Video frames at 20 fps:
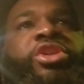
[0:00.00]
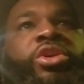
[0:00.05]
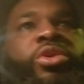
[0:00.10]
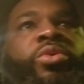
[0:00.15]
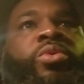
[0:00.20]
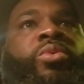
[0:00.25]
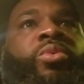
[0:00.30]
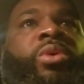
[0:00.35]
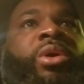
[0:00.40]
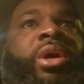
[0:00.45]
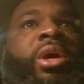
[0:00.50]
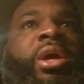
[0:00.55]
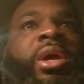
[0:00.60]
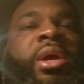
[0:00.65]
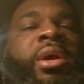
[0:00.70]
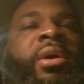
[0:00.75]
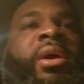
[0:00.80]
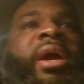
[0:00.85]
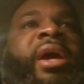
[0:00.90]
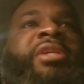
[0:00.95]
you
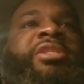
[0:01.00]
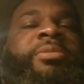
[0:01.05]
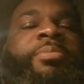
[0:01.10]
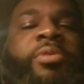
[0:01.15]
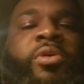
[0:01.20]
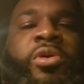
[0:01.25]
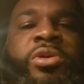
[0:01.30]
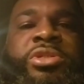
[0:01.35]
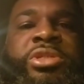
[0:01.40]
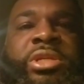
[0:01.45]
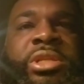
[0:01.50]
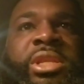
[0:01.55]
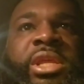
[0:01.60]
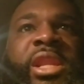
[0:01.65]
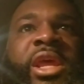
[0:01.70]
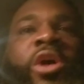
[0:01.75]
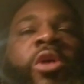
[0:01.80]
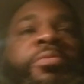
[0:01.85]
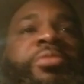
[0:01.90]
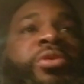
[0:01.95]
as a person and
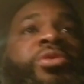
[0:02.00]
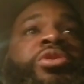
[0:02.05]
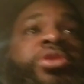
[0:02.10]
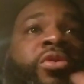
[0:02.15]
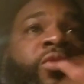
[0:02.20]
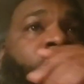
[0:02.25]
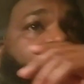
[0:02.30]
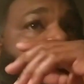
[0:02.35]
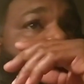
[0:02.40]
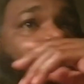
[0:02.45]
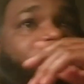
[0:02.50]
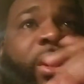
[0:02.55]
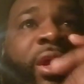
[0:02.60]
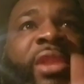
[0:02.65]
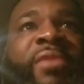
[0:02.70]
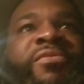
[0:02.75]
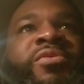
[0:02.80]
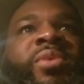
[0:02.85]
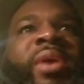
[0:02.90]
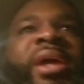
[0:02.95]
help you to grow. And
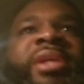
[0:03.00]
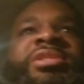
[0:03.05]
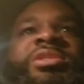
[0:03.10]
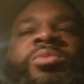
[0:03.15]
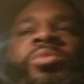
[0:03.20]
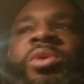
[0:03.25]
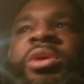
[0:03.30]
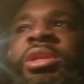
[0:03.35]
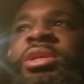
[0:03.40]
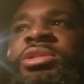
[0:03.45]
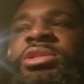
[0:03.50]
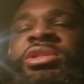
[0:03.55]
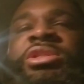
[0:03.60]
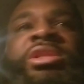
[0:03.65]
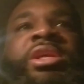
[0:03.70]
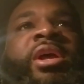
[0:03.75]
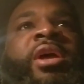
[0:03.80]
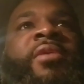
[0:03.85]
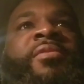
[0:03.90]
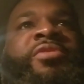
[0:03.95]
if you had someone that's just
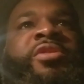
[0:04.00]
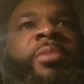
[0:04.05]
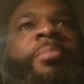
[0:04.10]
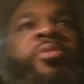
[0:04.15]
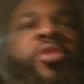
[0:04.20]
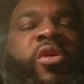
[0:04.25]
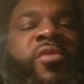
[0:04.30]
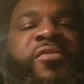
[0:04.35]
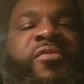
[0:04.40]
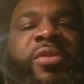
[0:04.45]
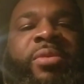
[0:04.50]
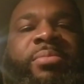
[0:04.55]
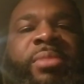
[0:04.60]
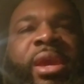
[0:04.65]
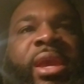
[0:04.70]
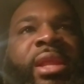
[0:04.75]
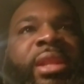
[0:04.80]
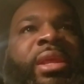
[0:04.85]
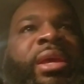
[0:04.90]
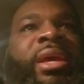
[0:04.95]
the perfect
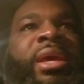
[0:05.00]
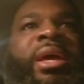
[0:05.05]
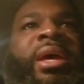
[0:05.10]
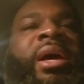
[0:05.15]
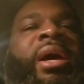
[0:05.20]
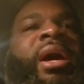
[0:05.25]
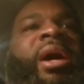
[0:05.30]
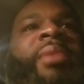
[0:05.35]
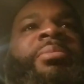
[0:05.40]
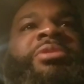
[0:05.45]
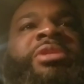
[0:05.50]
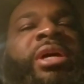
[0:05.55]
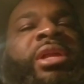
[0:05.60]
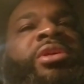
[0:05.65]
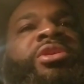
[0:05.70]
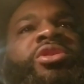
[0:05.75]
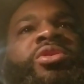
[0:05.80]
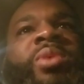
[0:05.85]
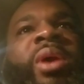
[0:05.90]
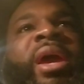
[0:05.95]
mate, I'm
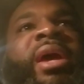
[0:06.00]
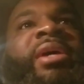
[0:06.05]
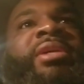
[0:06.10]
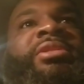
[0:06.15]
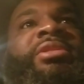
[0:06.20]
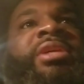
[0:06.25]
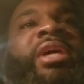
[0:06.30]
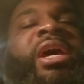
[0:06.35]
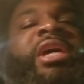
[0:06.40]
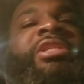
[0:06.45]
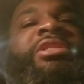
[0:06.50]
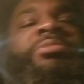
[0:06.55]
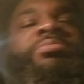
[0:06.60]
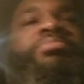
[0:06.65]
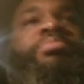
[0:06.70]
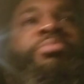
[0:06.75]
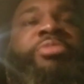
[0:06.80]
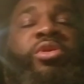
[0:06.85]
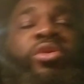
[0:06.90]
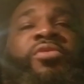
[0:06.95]
telling you, as
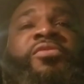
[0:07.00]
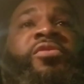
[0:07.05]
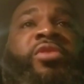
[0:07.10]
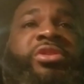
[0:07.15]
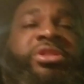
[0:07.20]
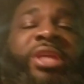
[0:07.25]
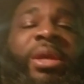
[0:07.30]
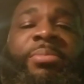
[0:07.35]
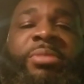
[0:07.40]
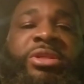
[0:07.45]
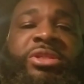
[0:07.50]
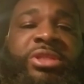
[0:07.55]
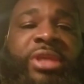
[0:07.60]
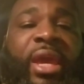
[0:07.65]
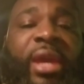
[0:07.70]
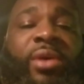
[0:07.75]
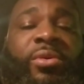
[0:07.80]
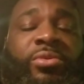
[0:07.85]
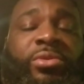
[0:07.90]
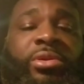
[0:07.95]
beautiful as that may
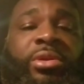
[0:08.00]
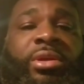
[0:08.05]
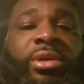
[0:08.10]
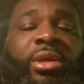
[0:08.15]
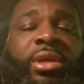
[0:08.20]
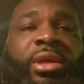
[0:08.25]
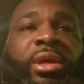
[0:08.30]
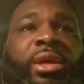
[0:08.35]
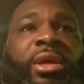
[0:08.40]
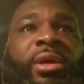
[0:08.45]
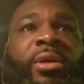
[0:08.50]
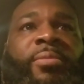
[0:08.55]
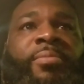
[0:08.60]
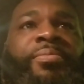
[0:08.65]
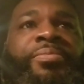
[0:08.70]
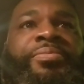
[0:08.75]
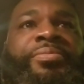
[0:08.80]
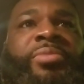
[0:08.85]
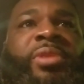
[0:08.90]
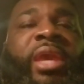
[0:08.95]
sound,
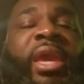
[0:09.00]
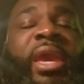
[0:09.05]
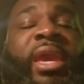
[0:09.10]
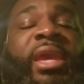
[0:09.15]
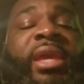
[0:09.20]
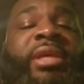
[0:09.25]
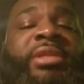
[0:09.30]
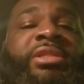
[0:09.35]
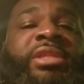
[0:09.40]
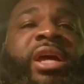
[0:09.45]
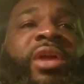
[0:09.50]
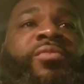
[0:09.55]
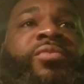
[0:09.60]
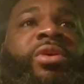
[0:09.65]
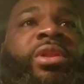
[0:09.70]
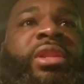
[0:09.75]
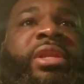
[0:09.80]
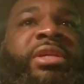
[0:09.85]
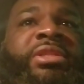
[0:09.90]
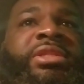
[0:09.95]
A, it's not
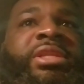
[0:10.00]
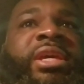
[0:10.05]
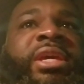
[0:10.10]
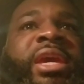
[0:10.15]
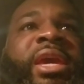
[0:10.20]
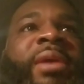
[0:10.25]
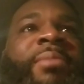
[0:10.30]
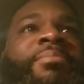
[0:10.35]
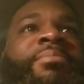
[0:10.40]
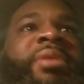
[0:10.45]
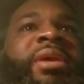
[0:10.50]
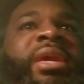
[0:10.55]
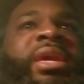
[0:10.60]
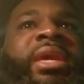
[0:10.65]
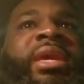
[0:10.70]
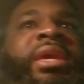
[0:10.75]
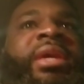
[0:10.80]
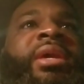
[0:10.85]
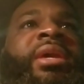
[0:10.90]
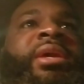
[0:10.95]
realistic, and
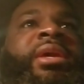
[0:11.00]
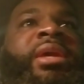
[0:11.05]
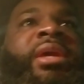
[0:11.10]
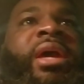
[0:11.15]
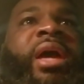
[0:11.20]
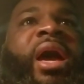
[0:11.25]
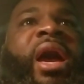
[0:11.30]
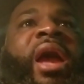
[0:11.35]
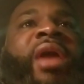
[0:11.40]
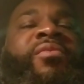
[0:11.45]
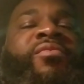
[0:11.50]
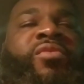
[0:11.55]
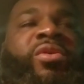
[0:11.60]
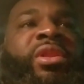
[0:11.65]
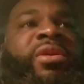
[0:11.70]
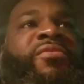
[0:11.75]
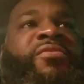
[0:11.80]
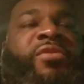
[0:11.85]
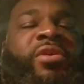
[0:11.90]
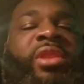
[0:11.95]
B, I
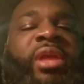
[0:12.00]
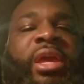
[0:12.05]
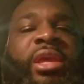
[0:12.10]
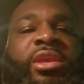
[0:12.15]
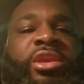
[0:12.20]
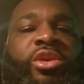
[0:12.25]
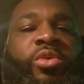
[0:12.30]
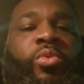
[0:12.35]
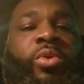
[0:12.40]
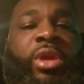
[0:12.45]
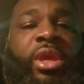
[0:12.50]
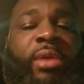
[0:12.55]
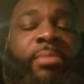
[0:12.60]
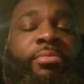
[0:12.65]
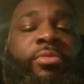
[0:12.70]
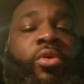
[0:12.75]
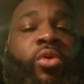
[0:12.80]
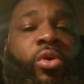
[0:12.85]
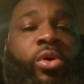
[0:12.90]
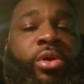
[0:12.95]
really feel like you will get
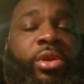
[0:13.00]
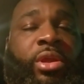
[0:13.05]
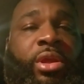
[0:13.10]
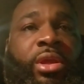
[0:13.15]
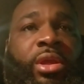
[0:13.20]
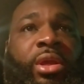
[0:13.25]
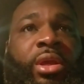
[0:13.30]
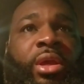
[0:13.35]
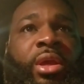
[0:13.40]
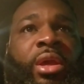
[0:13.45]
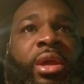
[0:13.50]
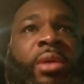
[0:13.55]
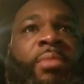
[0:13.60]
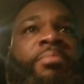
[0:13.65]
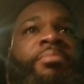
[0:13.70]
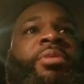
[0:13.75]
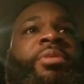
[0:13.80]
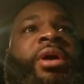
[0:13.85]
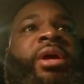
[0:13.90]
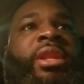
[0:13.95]
bored.
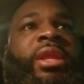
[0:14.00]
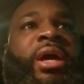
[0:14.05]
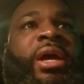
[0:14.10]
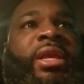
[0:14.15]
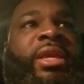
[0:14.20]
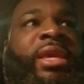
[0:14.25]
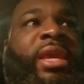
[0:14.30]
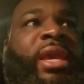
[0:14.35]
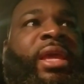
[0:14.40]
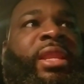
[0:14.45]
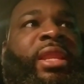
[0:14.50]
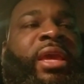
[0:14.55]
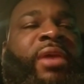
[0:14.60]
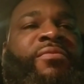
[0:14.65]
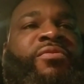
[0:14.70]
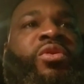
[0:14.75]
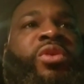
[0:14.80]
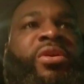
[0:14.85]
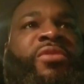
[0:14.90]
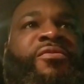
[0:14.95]
But again,
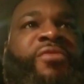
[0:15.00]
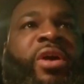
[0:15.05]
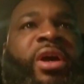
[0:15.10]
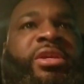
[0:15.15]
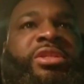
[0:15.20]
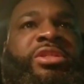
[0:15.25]
if you can find